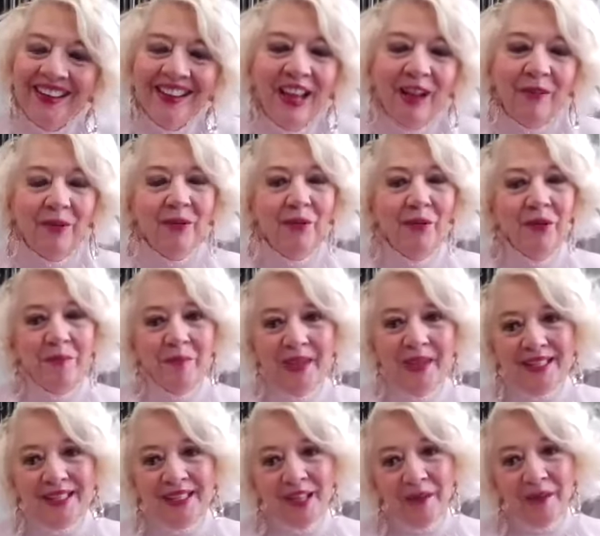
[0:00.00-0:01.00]
And when we
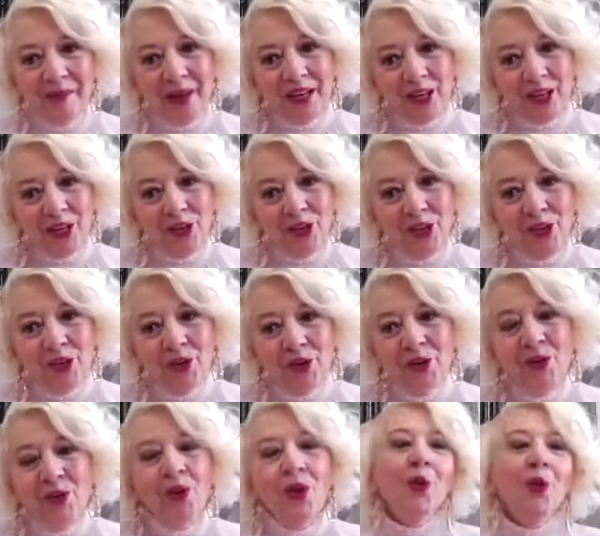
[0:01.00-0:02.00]
meet somebody new,
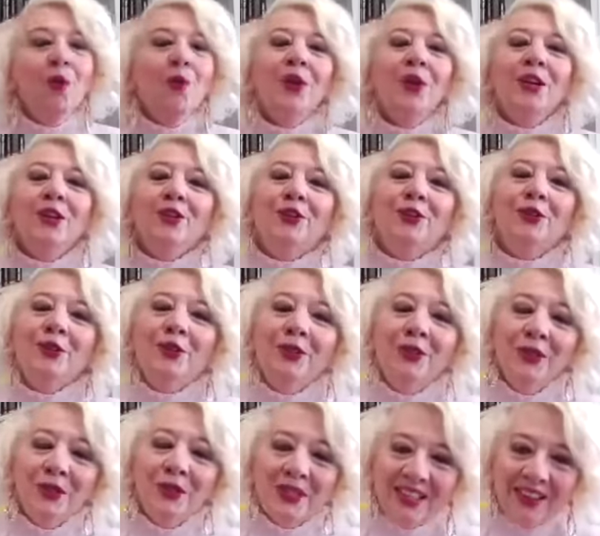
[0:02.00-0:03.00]
we
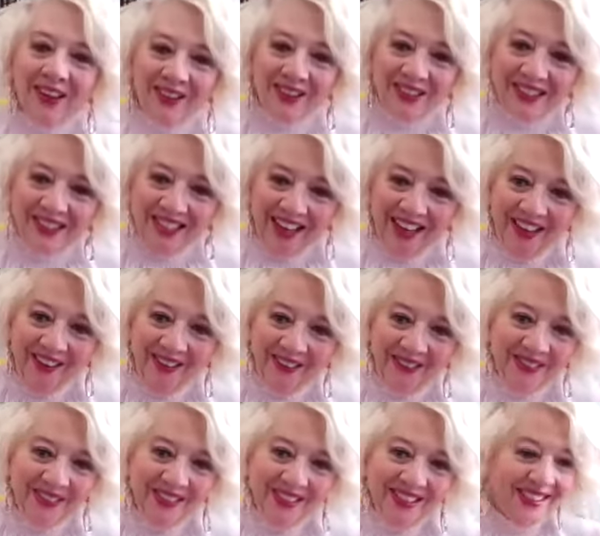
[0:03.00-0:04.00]
introduce
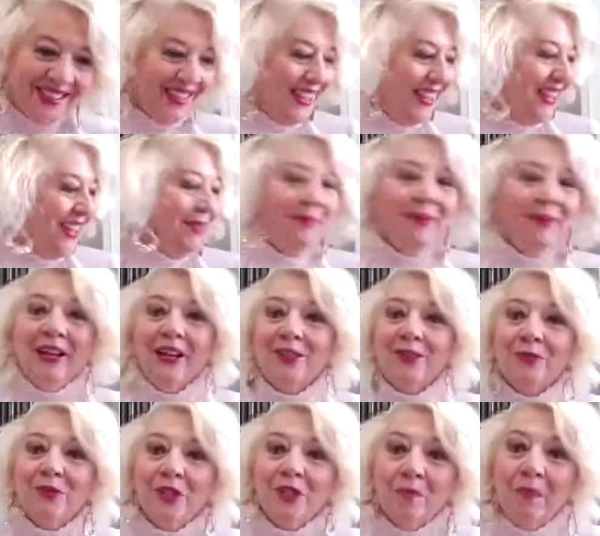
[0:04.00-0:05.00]
ourselves
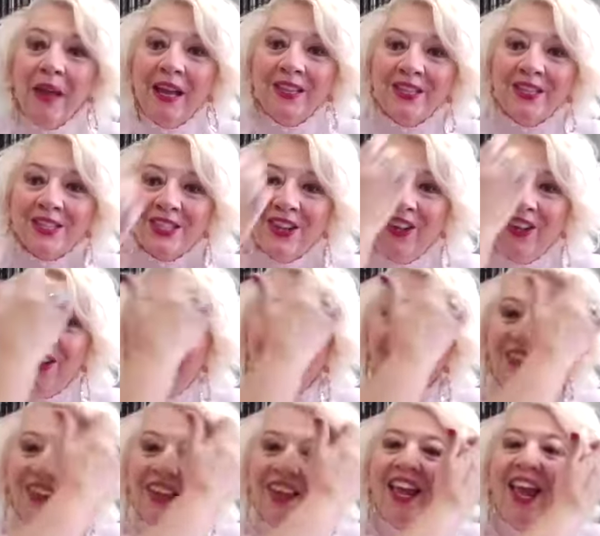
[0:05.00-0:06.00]
because we're
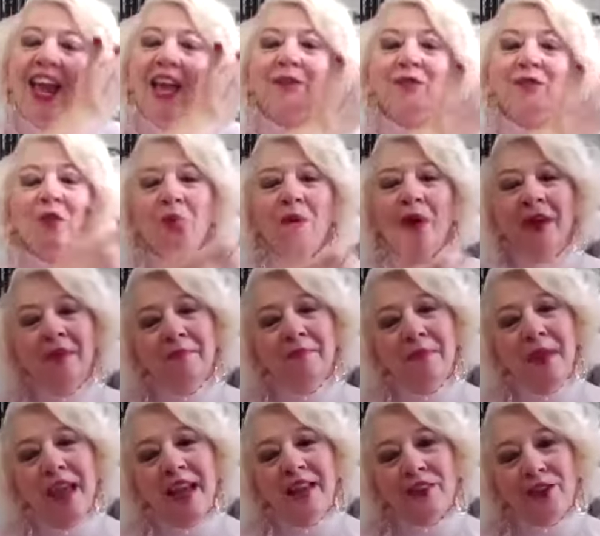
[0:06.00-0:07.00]
special and we want to
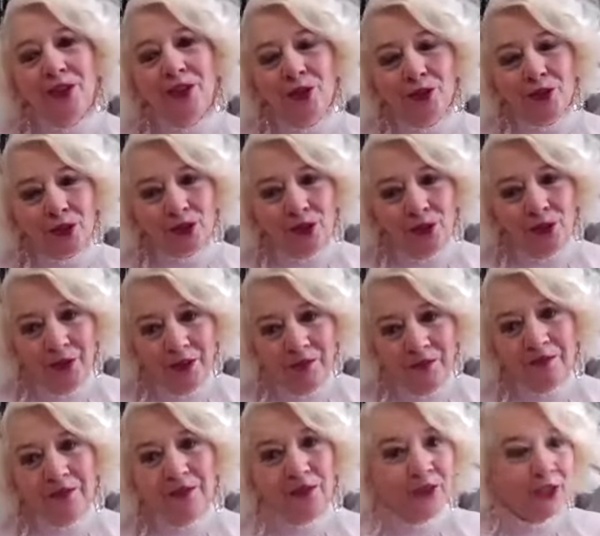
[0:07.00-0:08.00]
make the new
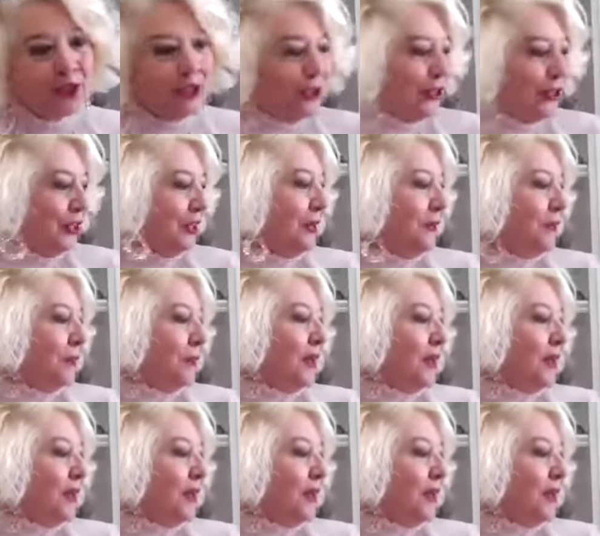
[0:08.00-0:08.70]
student feel good.